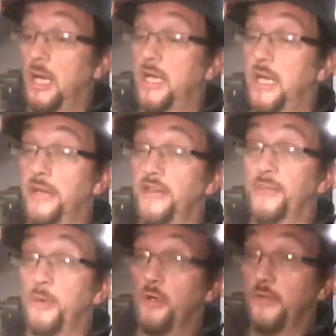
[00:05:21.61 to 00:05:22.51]
I can
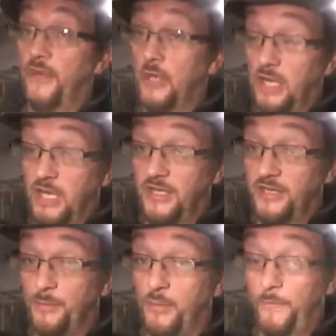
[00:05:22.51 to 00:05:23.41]
smoke the very
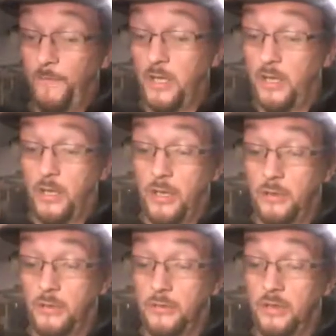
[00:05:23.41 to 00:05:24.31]
last
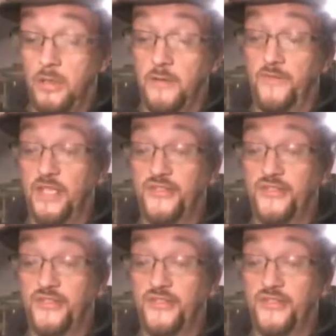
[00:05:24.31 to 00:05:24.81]
of